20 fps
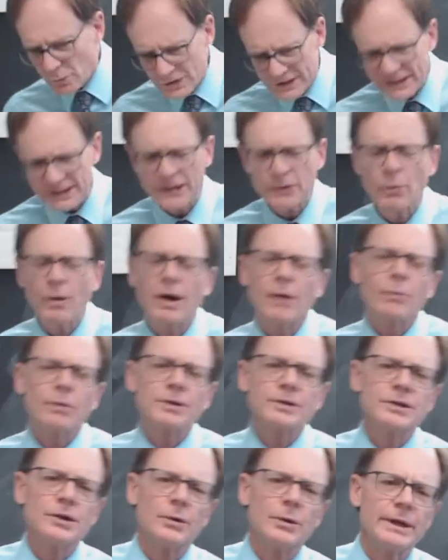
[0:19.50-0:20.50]
really what
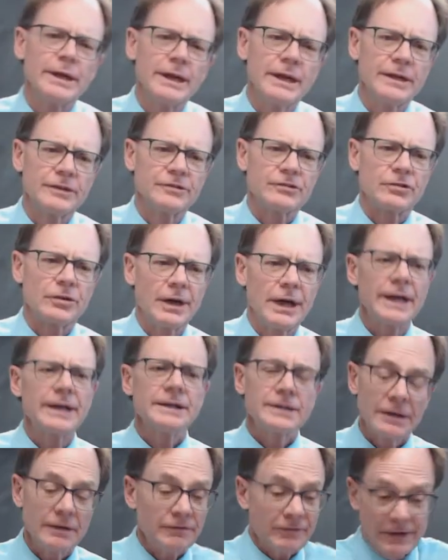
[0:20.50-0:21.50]
we're doing is
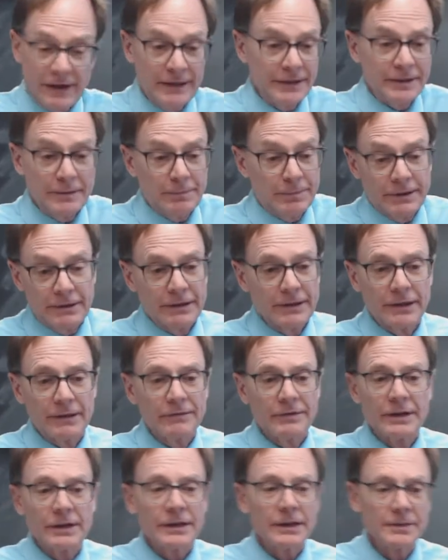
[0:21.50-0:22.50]
trying to find the period
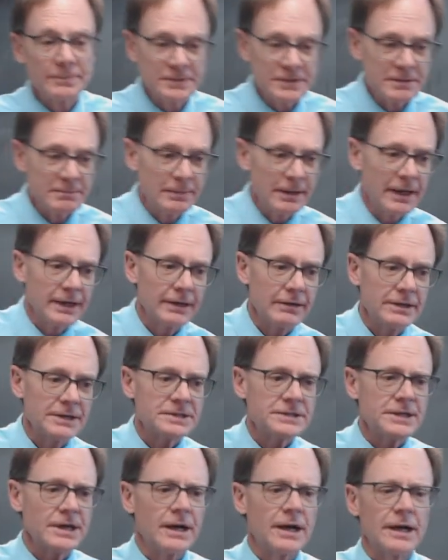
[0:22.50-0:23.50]
of an eclipsing binary
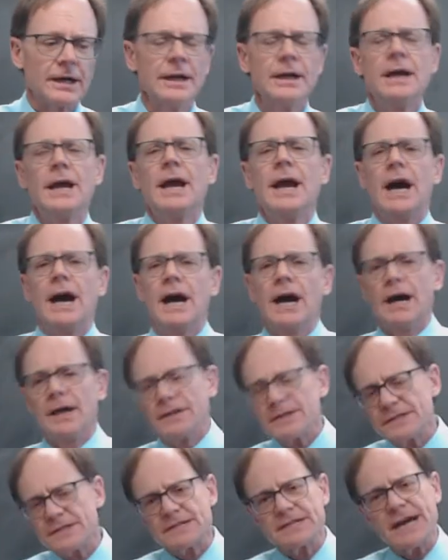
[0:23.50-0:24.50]
star. Uh,
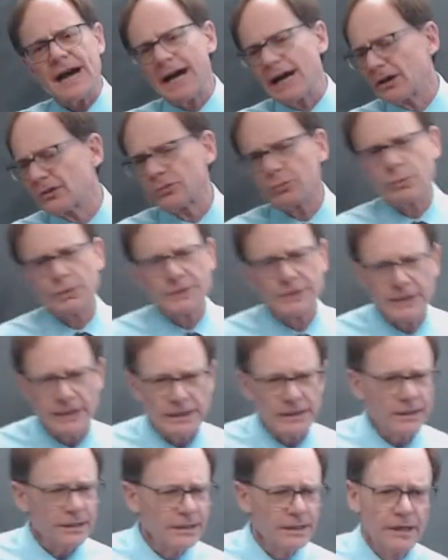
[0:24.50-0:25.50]
this is actual
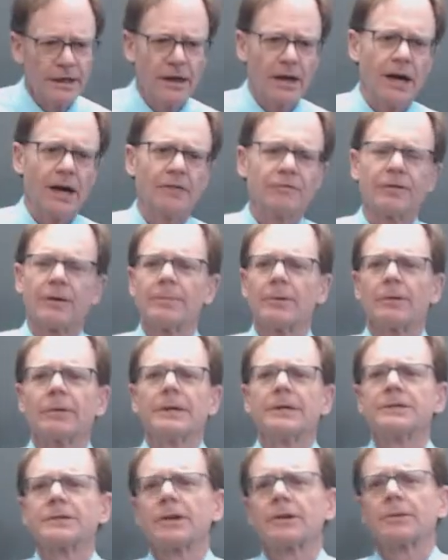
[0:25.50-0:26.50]
data uh, from the
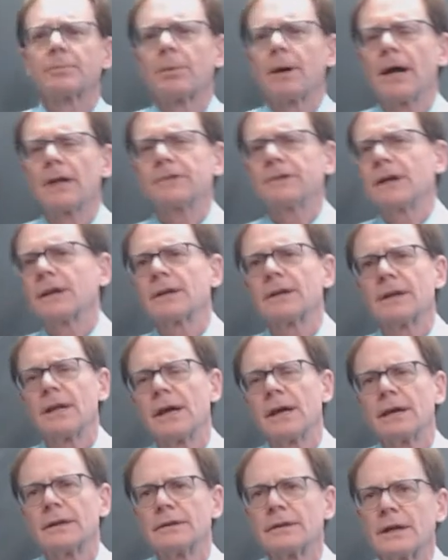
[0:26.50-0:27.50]
research project
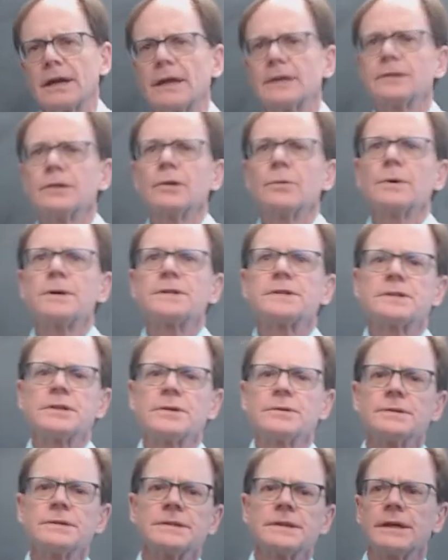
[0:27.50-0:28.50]
that, that I do with
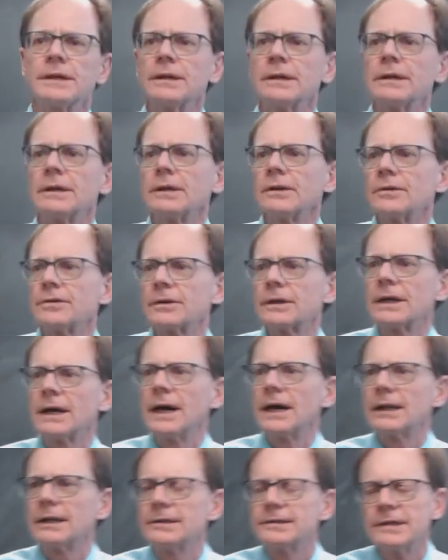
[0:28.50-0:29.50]
students here at Luther
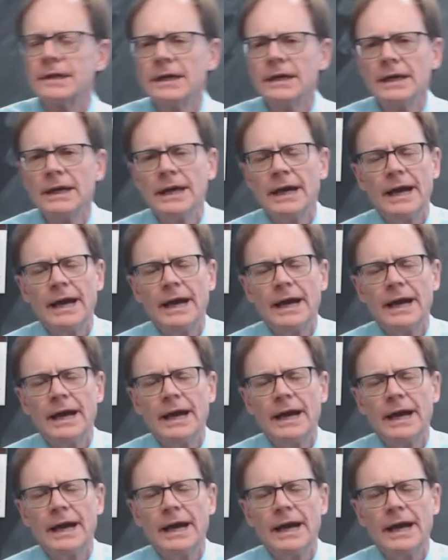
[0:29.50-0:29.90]
College.